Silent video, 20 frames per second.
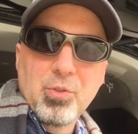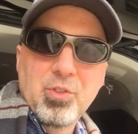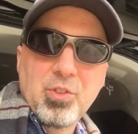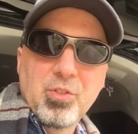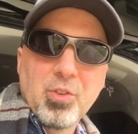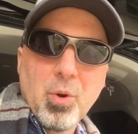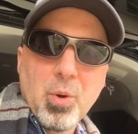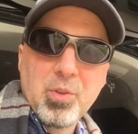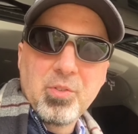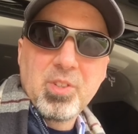
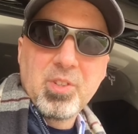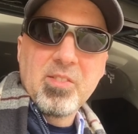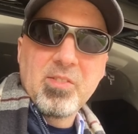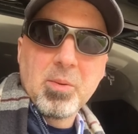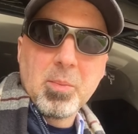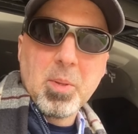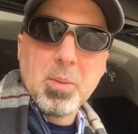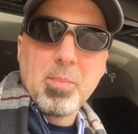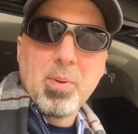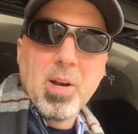She's always
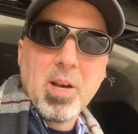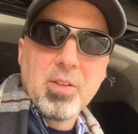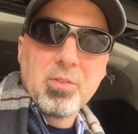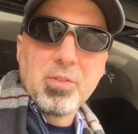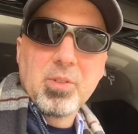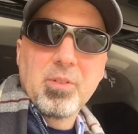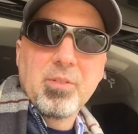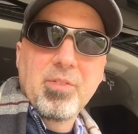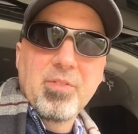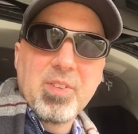giving me
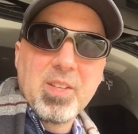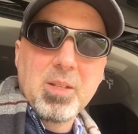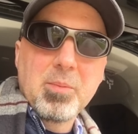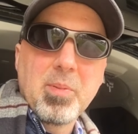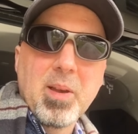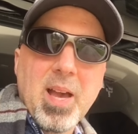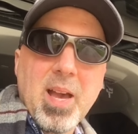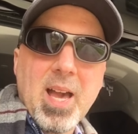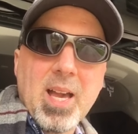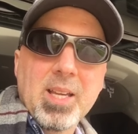positive
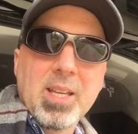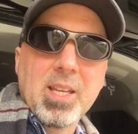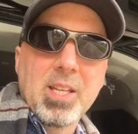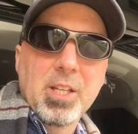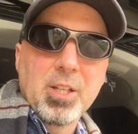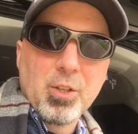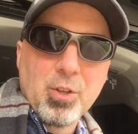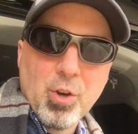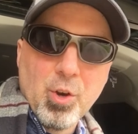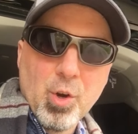feedback and
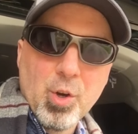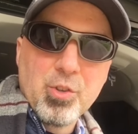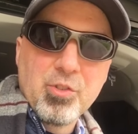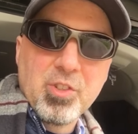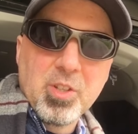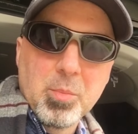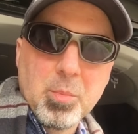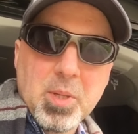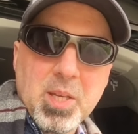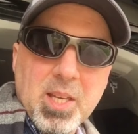
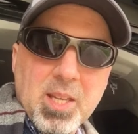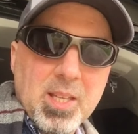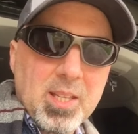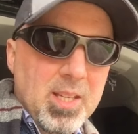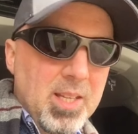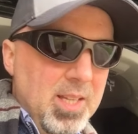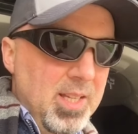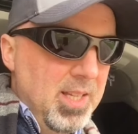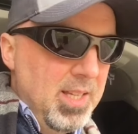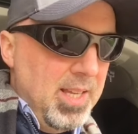encouraging me,
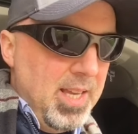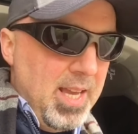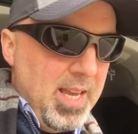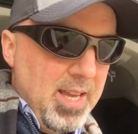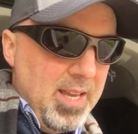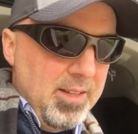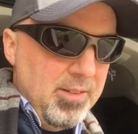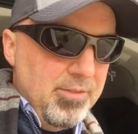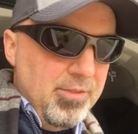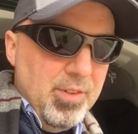
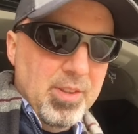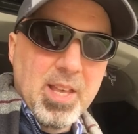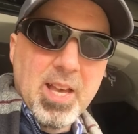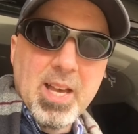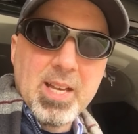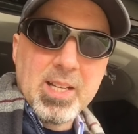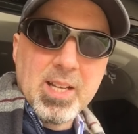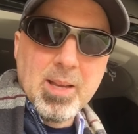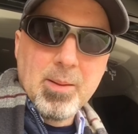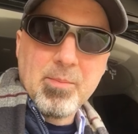and for
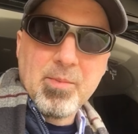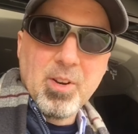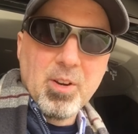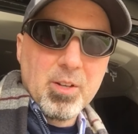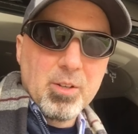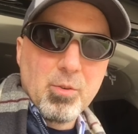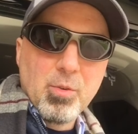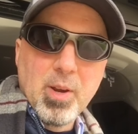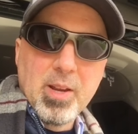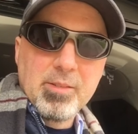that I am
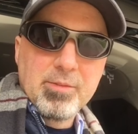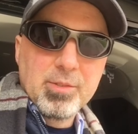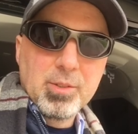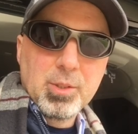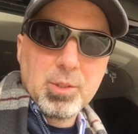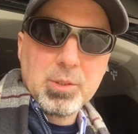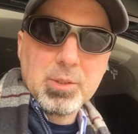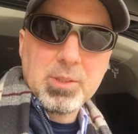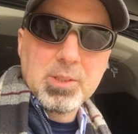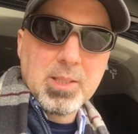very
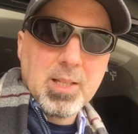grateful.